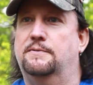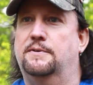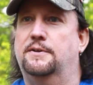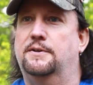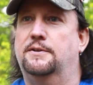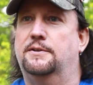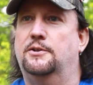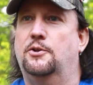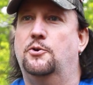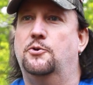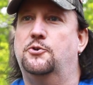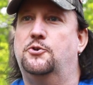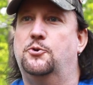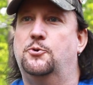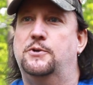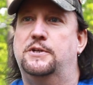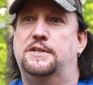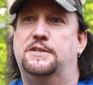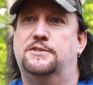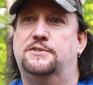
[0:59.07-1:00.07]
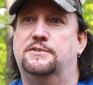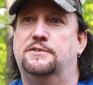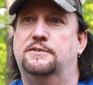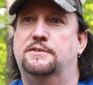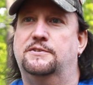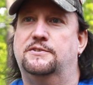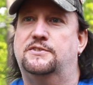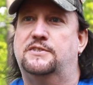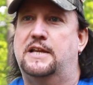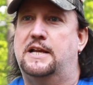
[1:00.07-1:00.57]
along creeks,
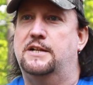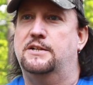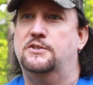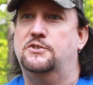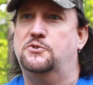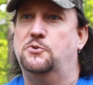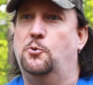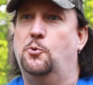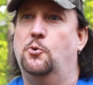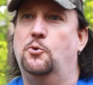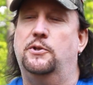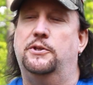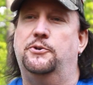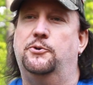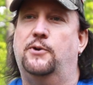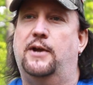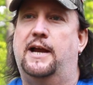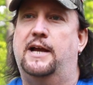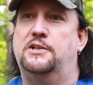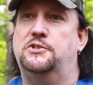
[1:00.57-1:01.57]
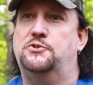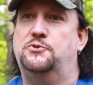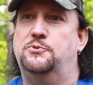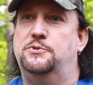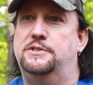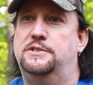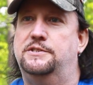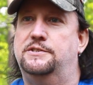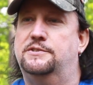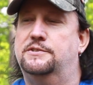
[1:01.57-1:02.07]
in sandy soil under ash
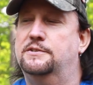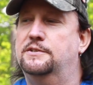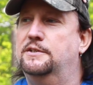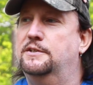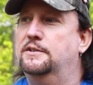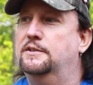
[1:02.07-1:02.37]
trees.